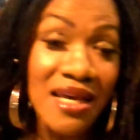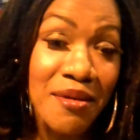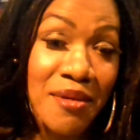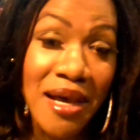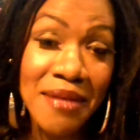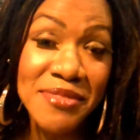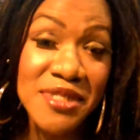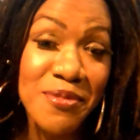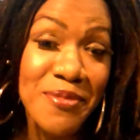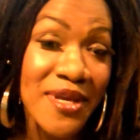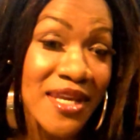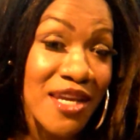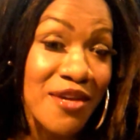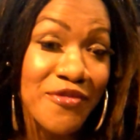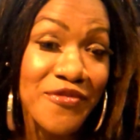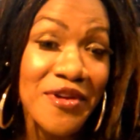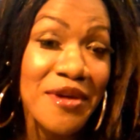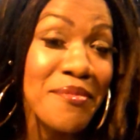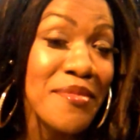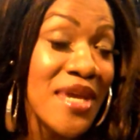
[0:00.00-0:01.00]
I'm speaking
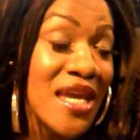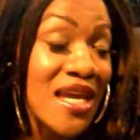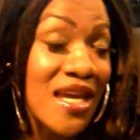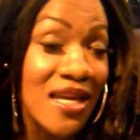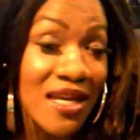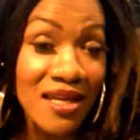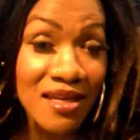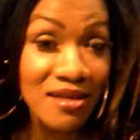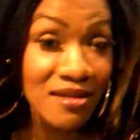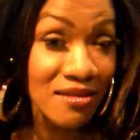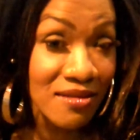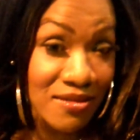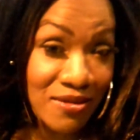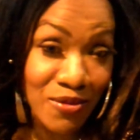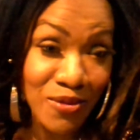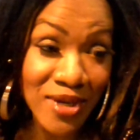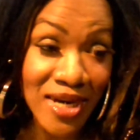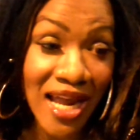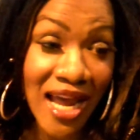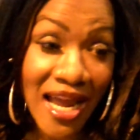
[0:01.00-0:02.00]
from me,
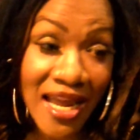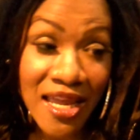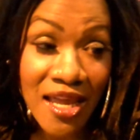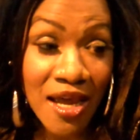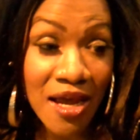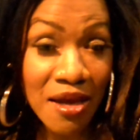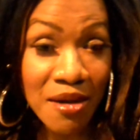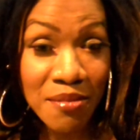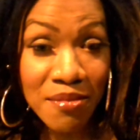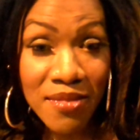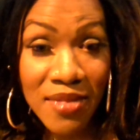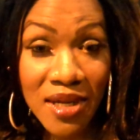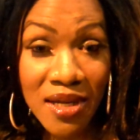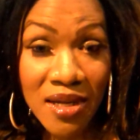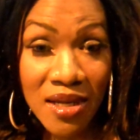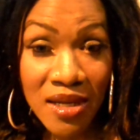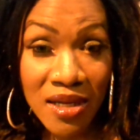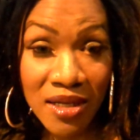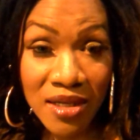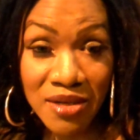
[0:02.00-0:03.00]
what I am.
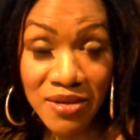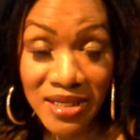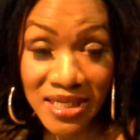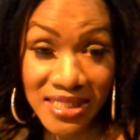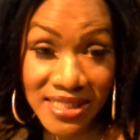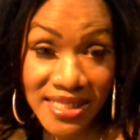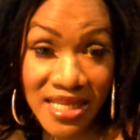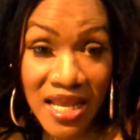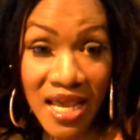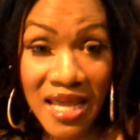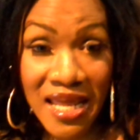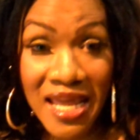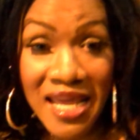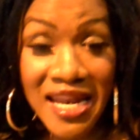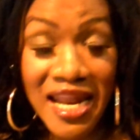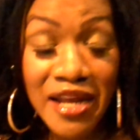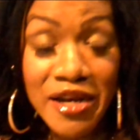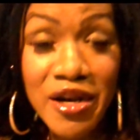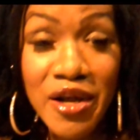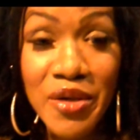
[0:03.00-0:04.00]
You understand?
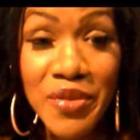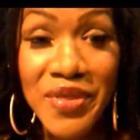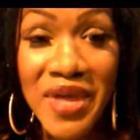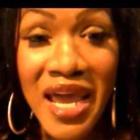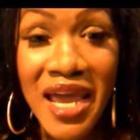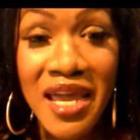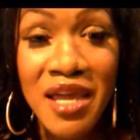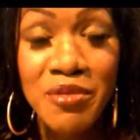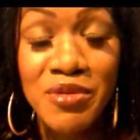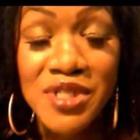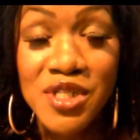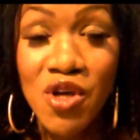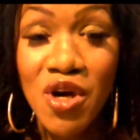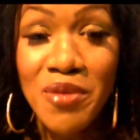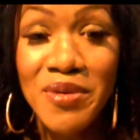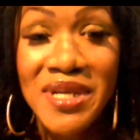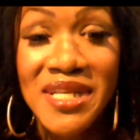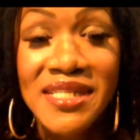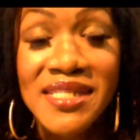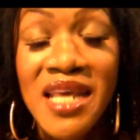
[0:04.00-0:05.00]
And I know that it was
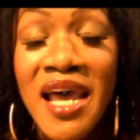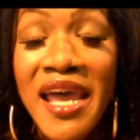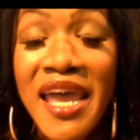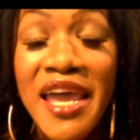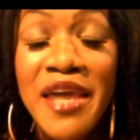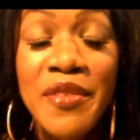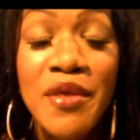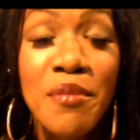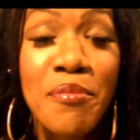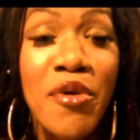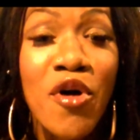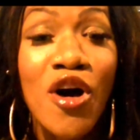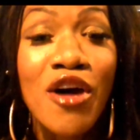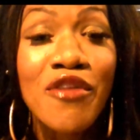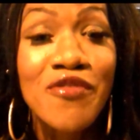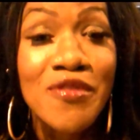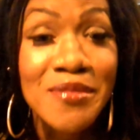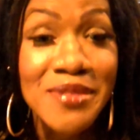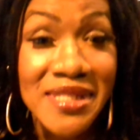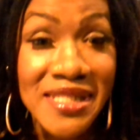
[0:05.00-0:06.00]
always, in the
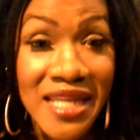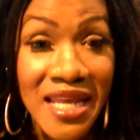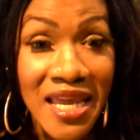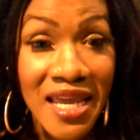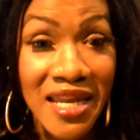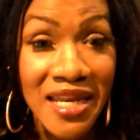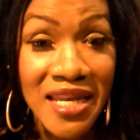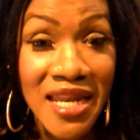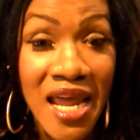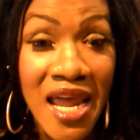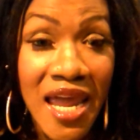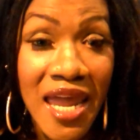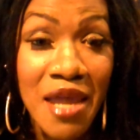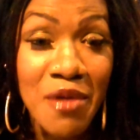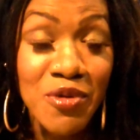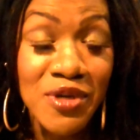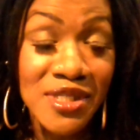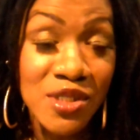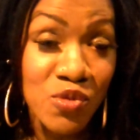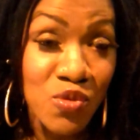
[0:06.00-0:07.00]
ballroom scene,
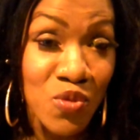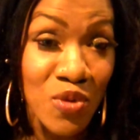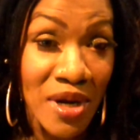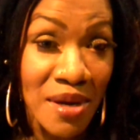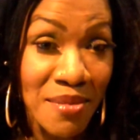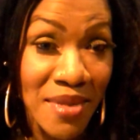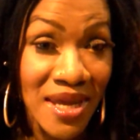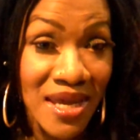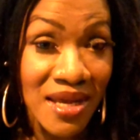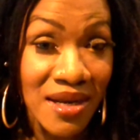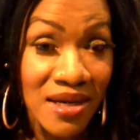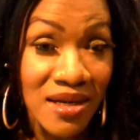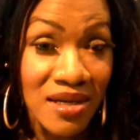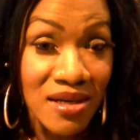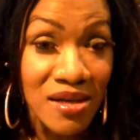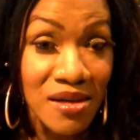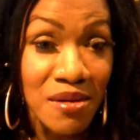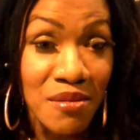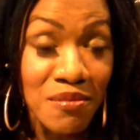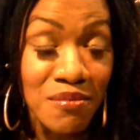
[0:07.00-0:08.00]
it was women,
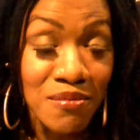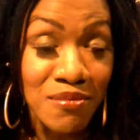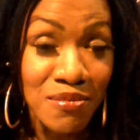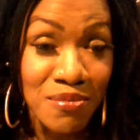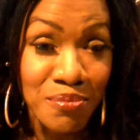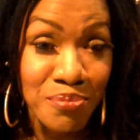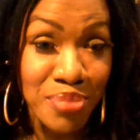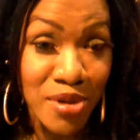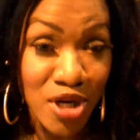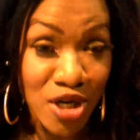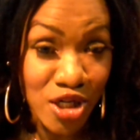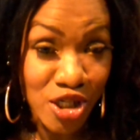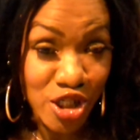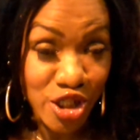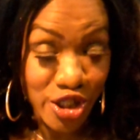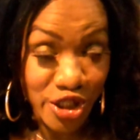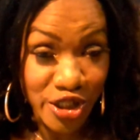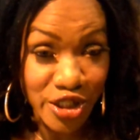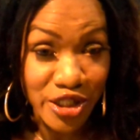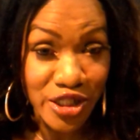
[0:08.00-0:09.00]

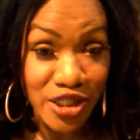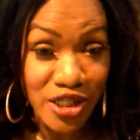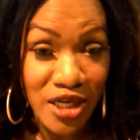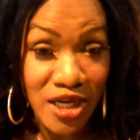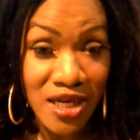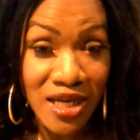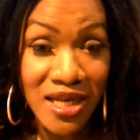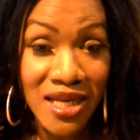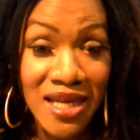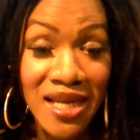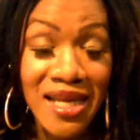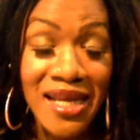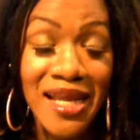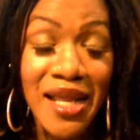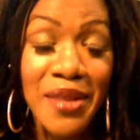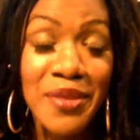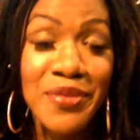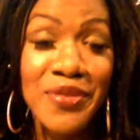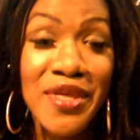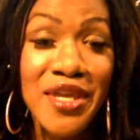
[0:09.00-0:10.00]
butch,
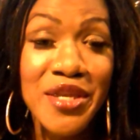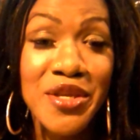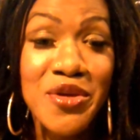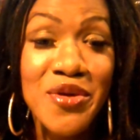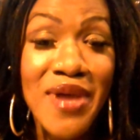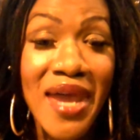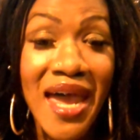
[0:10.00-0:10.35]
Then you